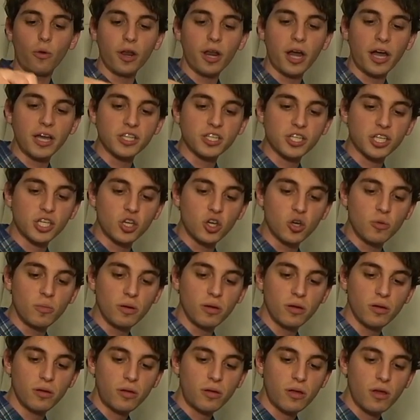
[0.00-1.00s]
one ice
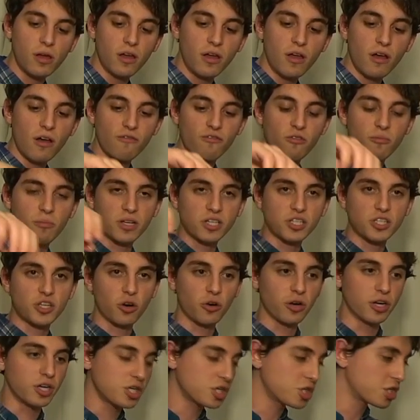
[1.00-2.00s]
cube from my
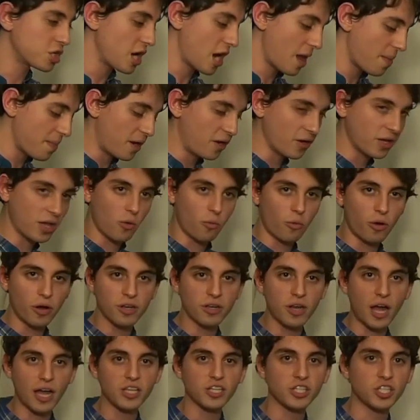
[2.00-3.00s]
steerage, and then I'll get
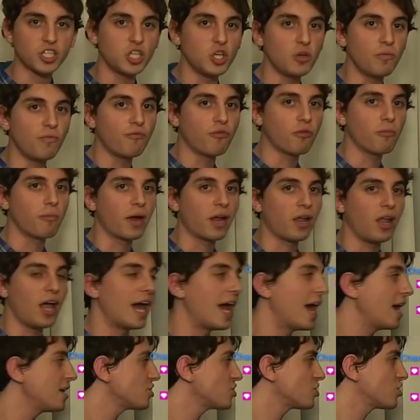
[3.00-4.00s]
one ice cube from a
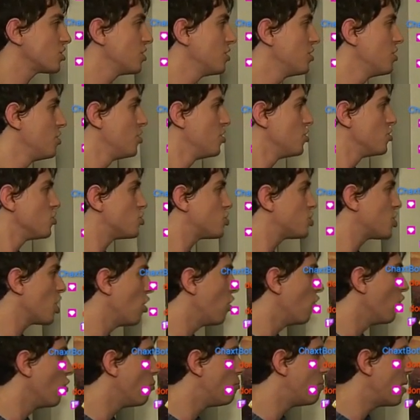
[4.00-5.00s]
glass.
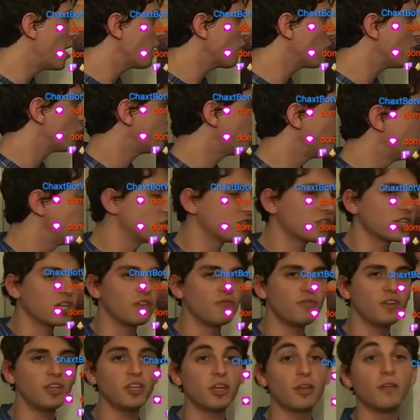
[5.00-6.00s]
So, barrel taste,
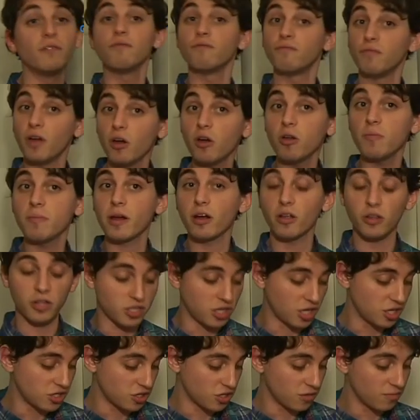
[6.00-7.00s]
convenient, very barely
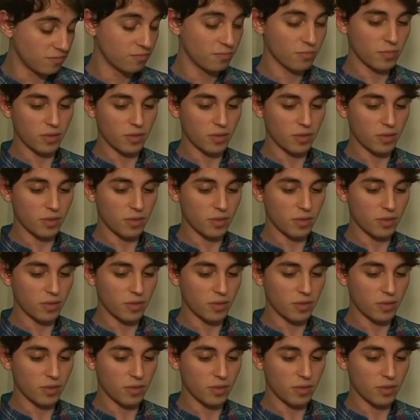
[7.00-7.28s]
tasty.